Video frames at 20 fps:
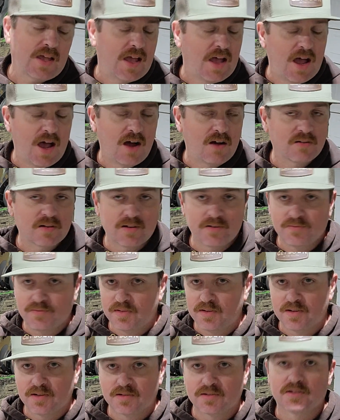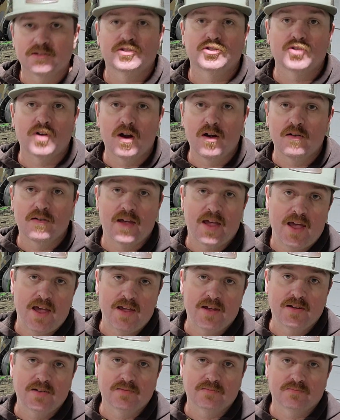I'll give this a strong
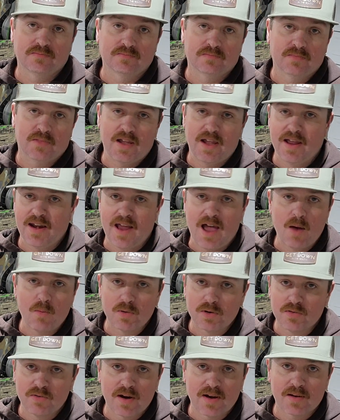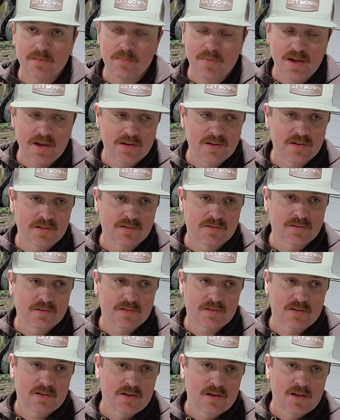8, and I would recommend it.
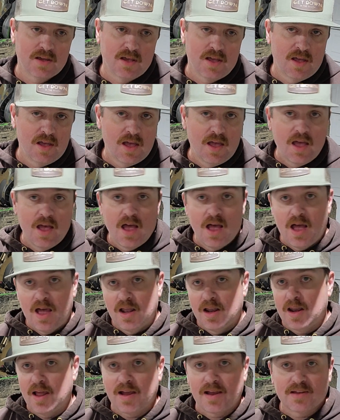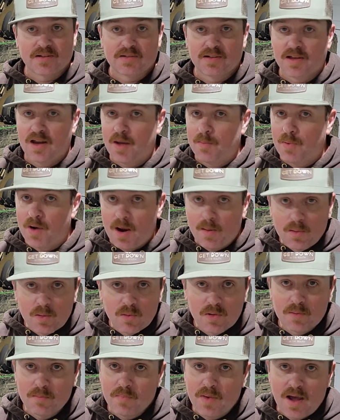Like I said, I probably
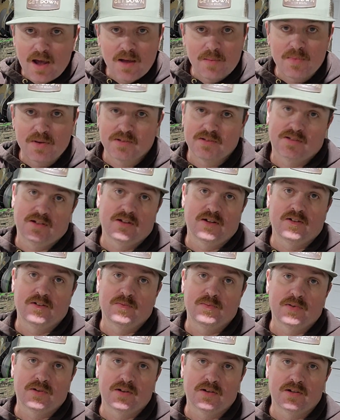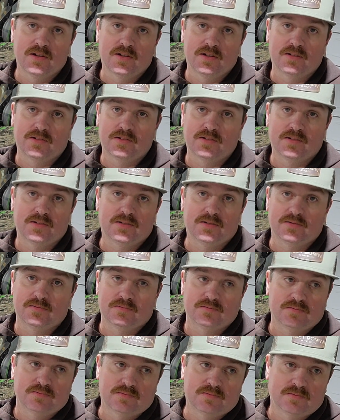wouldn't buy it myself because
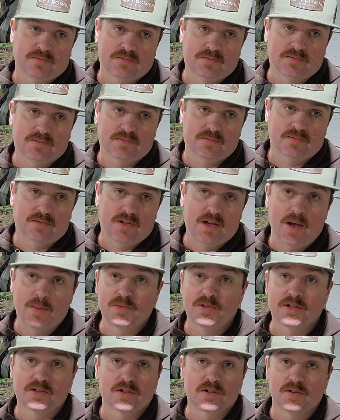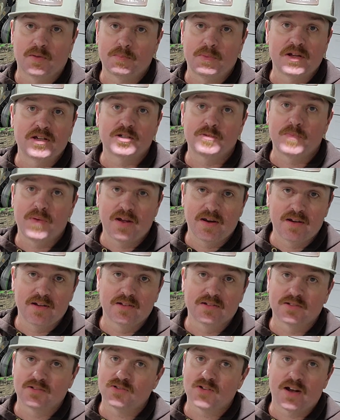I'm just gonna pinch
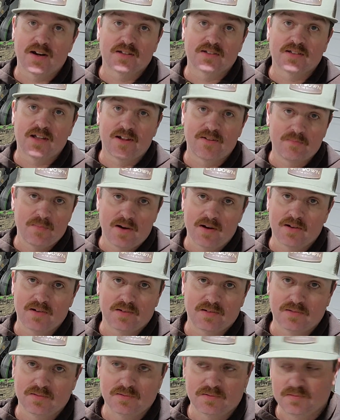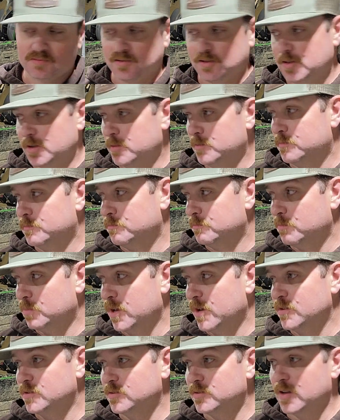pennies and try to save money in
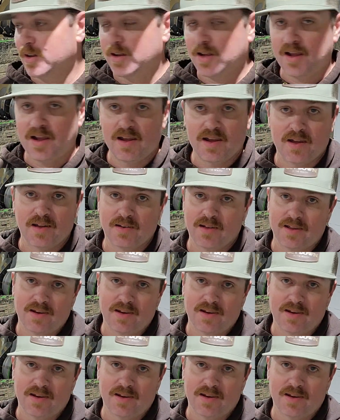places I can.